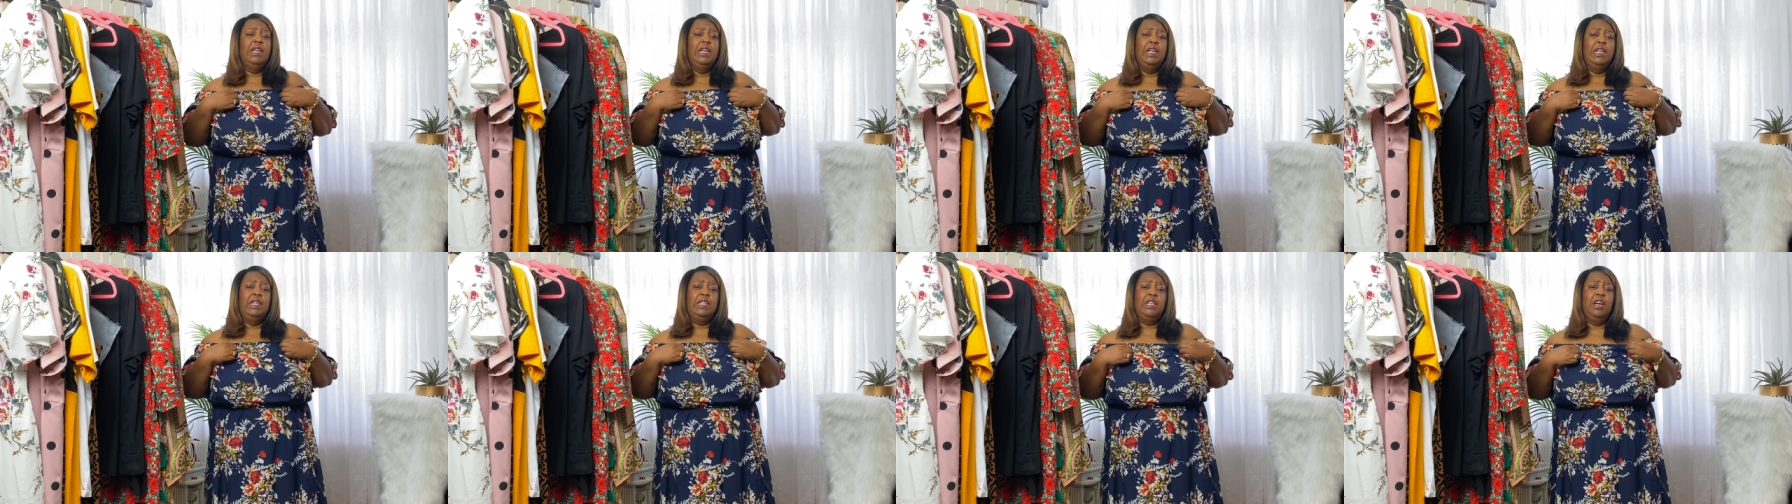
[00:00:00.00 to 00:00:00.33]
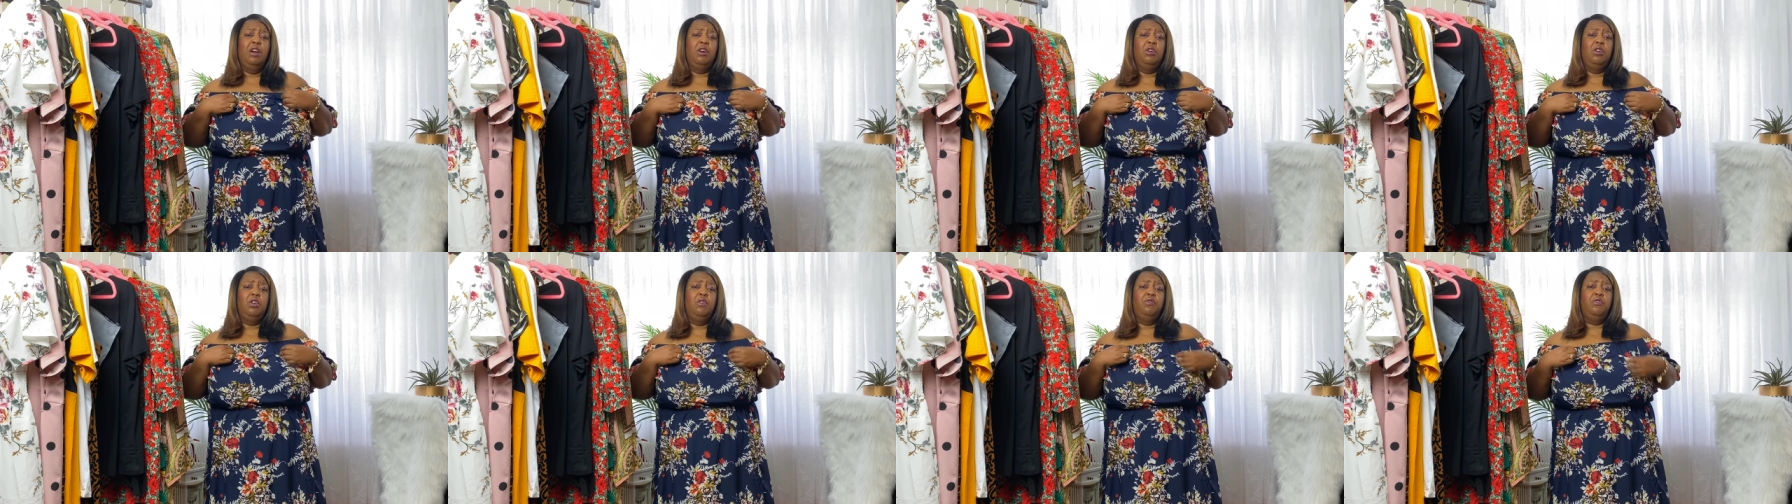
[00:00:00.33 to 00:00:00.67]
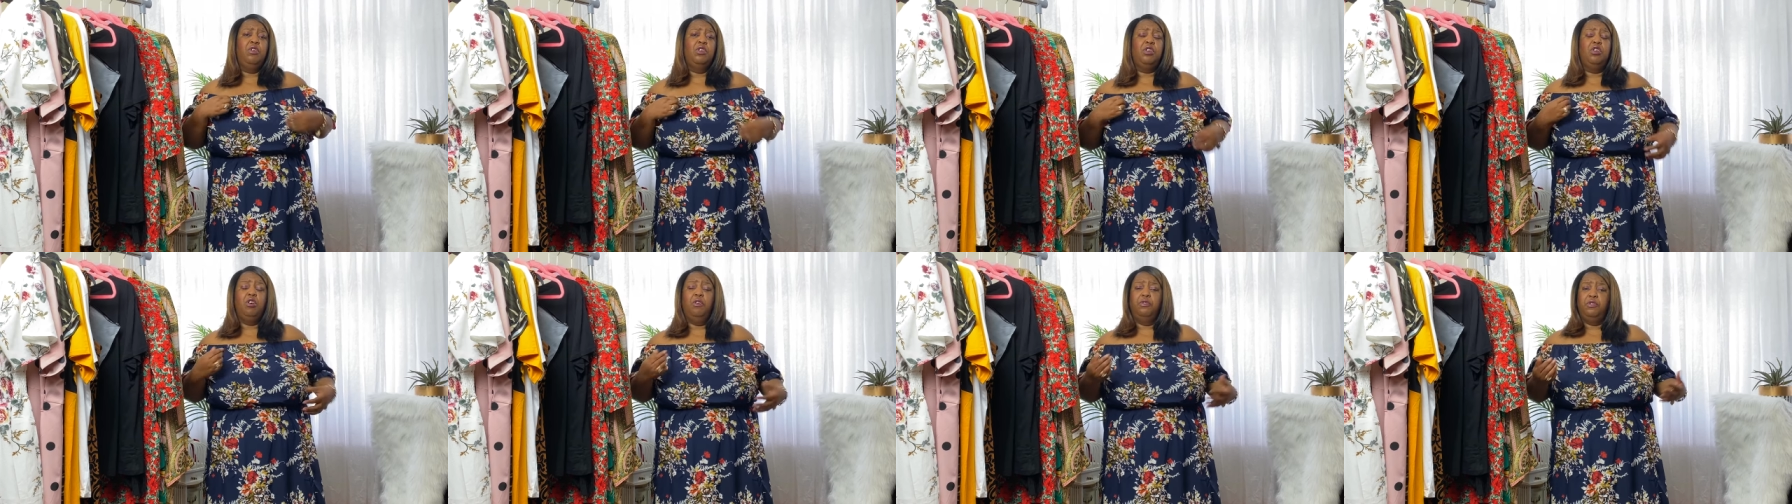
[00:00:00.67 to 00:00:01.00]
So you've
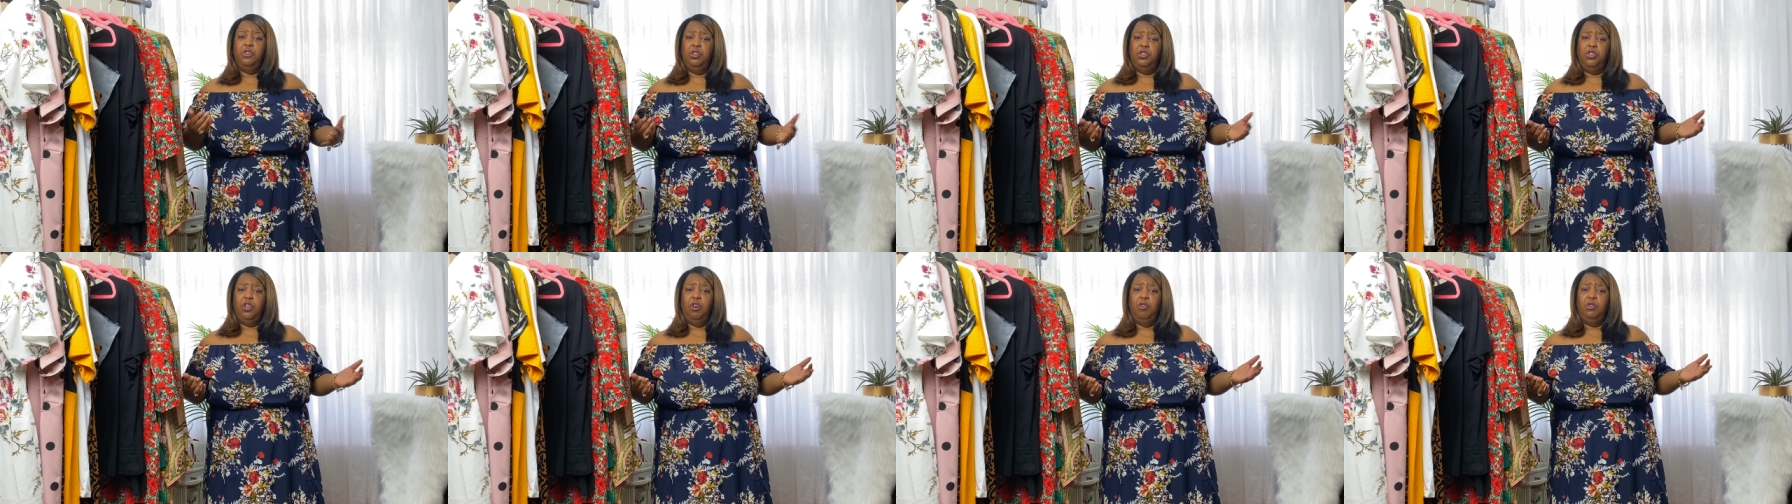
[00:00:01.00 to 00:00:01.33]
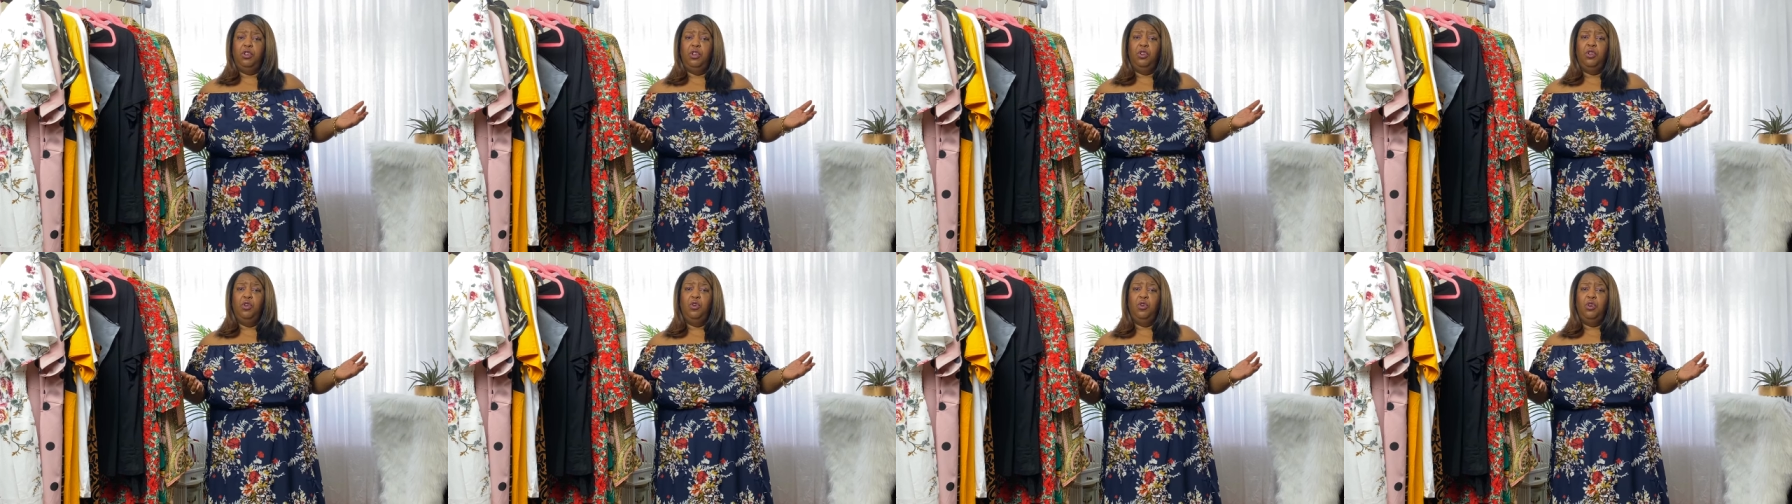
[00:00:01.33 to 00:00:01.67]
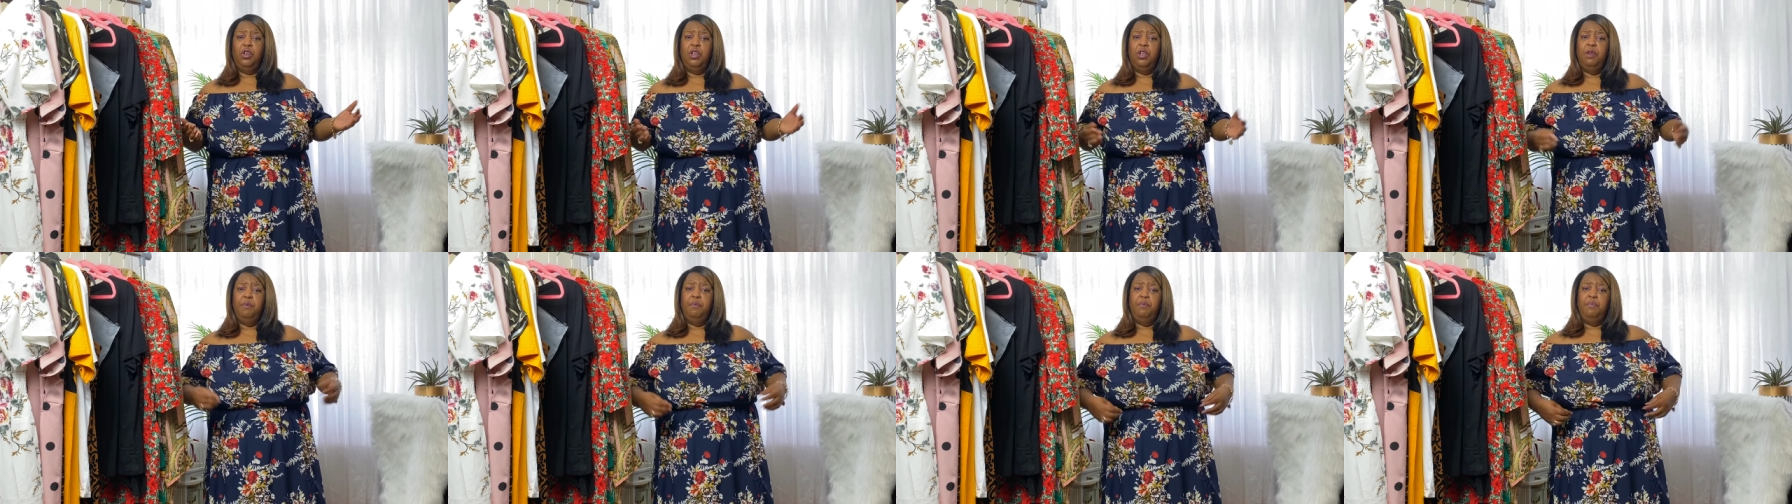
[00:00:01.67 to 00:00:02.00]
got the off the shoulder look.